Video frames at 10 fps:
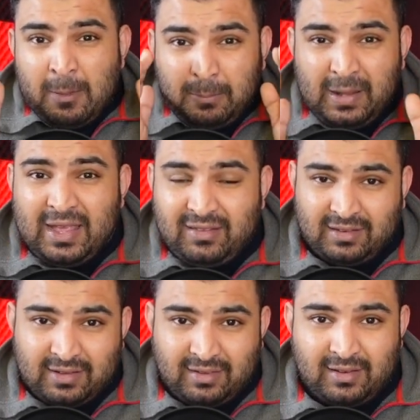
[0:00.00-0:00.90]
please
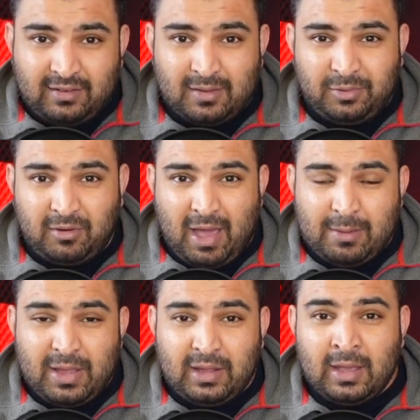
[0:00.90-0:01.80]
consider
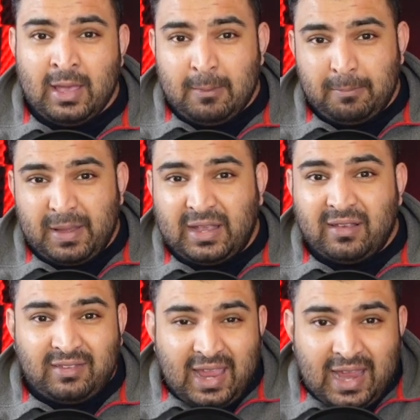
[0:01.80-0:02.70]
subscribing,
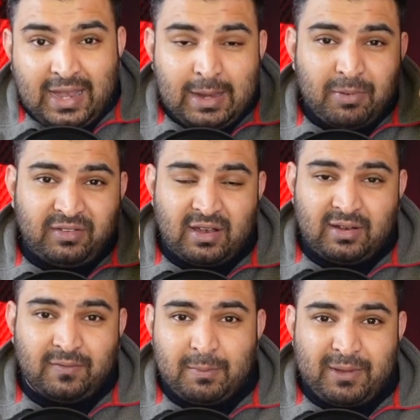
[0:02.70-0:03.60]
because 80%
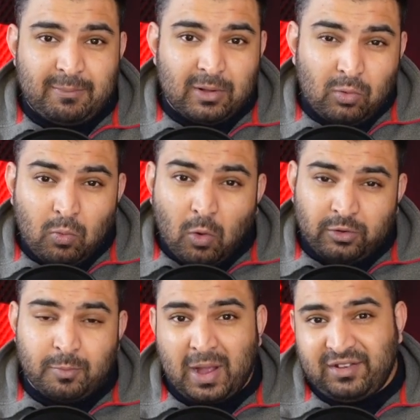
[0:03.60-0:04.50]
of the people who
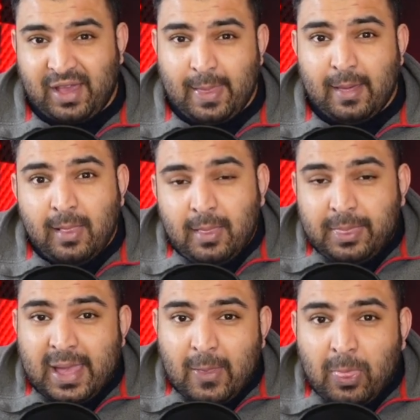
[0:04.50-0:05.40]
watch my channel,
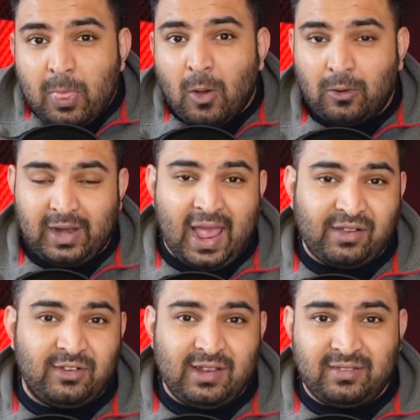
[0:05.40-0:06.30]
they are not
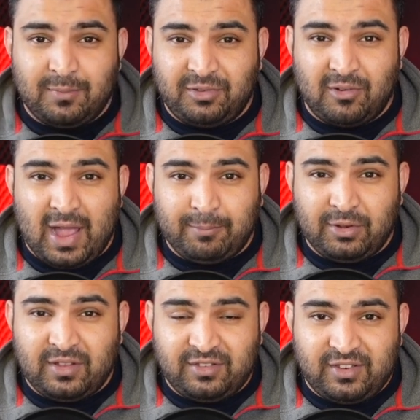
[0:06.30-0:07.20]
actually subscribed
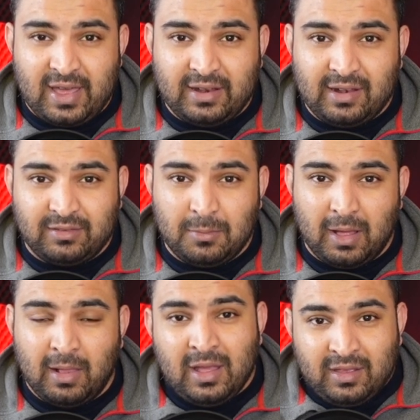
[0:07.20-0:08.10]
to this channel as well.